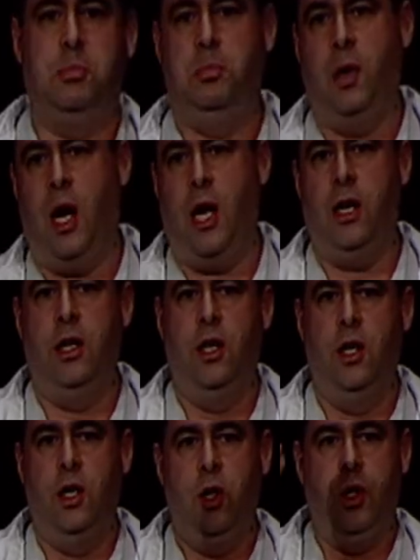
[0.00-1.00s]
but
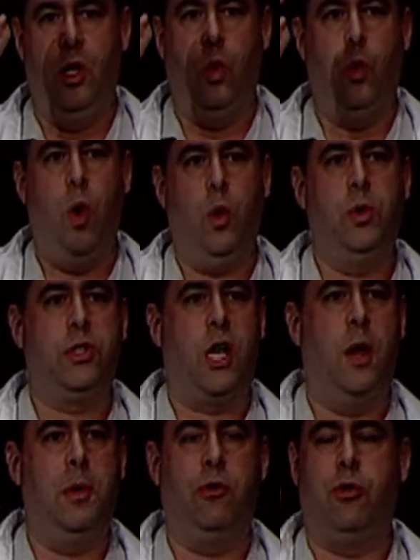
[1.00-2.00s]
you know, what was
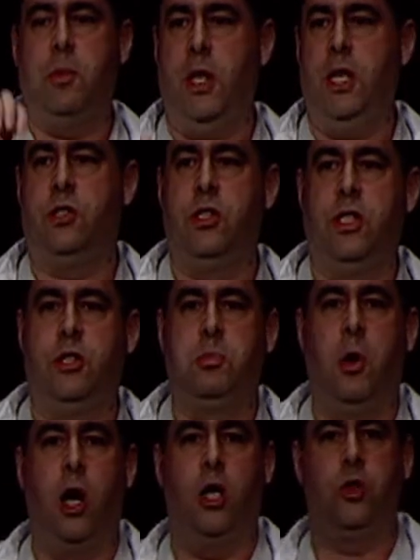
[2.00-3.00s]
coming from each of these
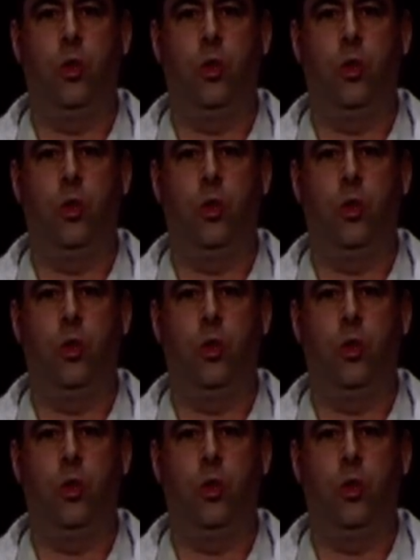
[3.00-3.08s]
parts?